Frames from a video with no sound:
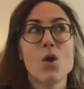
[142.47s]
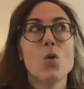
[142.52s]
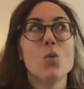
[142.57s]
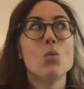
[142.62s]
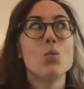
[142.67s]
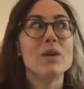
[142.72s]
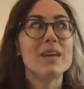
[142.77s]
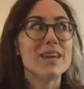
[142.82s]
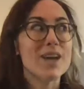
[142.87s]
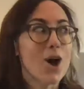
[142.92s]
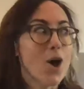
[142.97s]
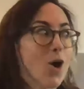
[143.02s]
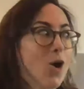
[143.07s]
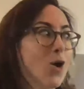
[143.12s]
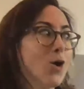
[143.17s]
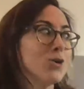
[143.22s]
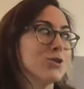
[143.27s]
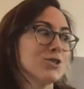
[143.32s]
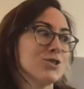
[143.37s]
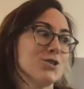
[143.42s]
We
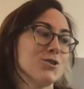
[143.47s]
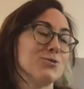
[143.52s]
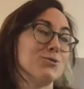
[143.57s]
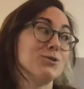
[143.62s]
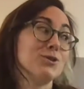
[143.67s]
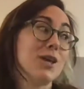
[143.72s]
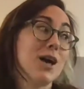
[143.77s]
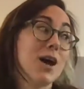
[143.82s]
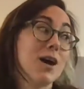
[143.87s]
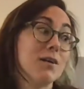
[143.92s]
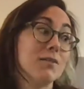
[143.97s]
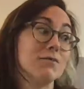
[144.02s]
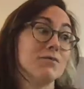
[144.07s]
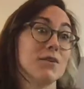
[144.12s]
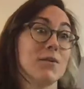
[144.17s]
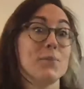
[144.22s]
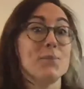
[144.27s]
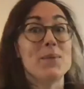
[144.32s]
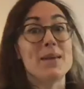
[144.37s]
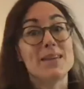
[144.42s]
also love
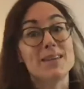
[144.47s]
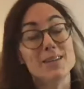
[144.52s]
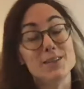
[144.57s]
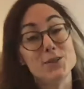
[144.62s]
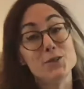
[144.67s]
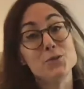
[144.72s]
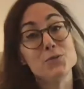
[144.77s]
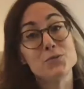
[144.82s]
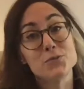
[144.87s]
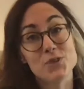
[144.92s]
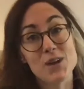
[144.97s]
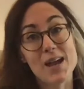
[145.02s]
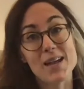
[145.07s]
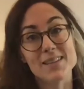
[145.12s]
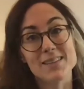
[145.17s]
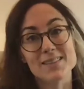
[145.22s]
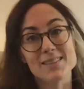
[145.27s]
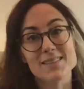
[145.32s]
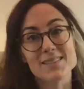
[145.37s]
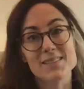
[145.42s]
making new
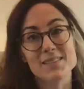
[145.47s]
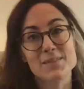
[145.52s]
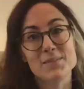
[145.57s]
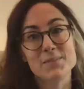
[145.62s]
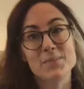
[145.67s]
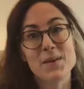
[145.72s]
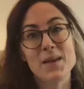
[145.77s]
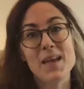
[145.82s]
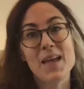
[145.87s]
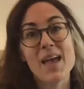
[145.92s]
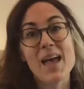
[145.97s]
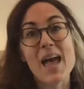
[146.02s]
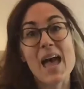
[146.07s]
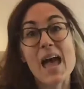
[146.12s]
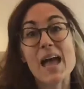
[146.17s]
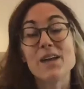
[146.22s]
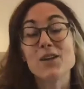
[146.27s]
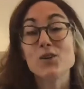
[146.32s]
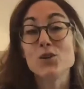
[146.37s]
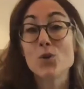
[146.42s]
friends
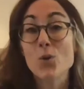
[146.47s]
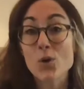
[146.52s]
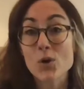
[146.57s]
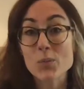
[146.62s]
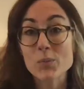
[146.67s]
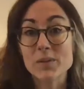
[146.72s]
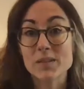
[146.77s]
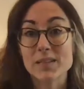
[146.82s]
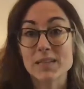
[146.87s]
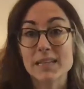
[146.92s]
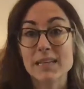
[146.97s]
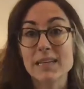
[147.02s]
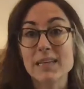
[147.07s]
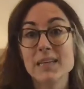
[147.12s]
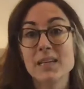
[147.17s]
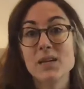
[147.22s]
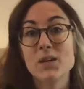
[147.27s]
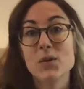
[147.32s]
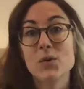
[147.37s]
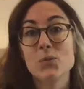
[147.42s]
and normally,
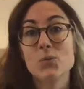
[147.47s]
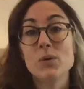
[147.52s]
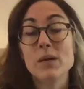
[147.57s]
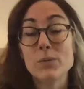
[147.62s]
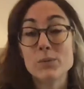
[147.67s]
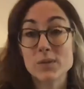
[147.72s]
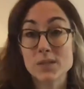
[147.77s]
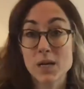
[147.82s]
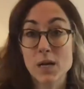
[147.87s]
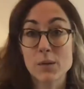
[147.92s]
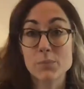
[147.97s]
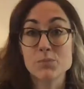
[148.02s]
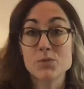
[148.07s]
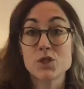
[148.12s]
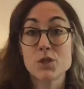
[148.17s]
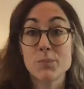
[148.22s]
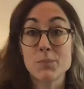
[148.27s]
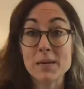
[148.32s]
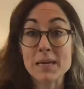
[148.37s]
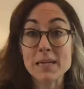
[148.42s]
we would come
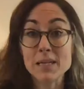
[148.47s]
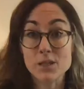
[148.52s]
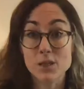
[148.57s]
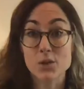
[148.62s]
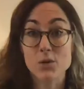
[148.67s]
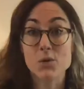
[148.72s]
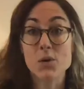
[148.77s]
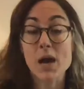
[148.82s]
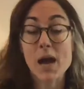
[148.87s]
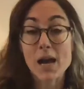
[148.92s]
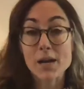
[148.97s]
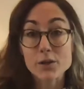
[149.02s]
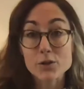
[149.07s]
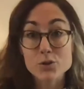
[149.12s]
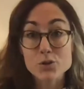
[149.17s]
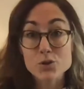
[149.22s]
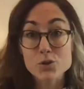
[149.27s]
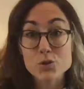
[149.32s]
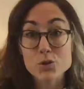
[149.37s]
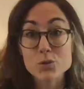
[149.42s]
to meet you at your
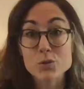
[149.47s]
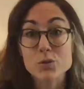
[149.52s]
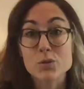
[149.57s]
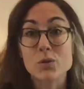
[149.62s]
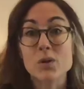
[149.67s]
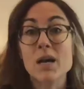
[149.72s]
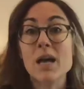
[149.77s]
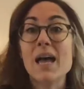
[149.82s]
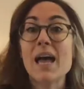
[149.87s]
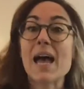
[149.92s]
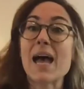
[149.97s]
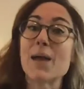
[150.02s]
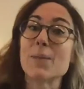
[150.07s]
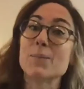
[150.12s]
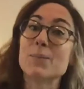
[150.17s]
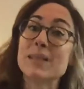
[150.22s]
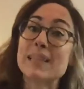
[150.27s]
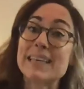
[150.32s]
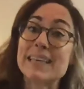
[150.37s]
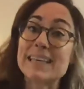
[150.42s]
school and
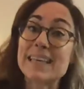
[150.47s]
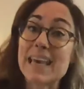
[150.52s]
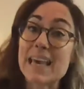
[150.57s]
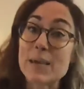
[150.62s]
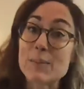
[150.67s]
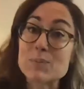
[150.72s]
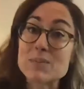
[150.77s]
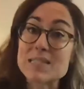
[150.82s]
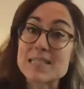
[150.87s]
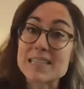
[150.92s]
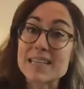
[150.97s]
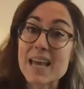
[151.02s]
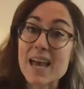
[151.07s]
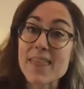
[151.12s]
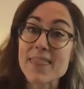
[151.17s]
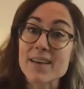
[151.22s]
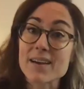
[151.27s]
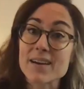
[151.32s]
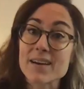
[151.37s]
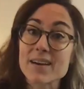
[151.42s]
play games
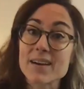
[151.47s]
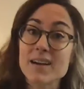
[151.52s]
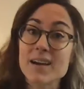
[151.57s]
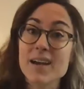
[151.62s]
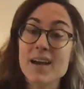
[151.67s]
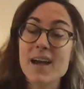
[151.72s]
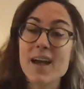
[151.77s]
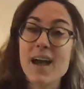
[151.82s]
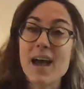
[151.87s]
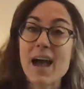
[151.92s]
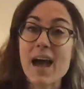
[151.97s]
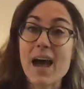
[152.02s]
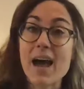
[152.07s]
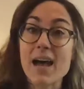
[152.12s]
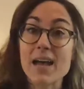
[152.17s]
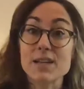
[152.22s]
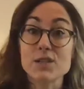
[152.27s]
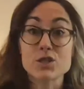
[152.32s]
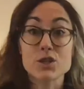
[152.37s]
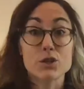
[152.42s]
together
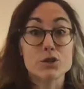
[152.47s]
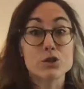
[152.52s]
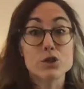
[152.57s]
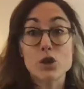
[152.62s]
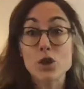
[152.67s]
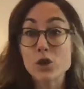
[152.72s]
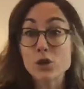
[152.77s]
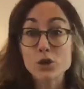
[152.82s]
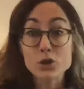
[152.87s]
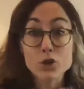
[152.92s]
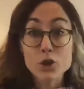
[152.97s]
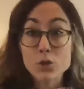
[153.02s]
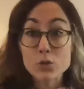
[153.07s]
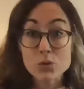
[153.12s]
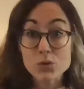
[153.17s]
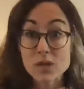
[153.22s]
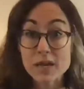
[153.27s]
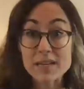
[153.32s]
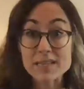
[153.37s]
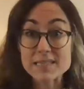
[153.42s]
and learn new
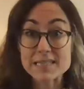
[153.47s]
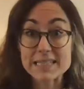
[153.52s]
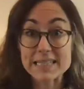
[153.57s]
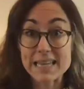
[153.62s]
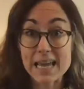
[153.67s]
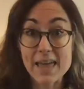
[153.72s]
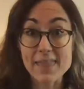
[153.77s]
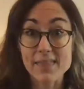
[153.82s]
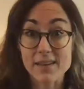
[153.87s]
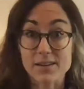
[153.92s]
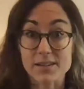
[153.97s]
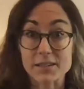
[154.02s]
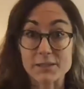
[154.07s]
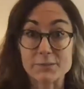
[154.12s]
things together.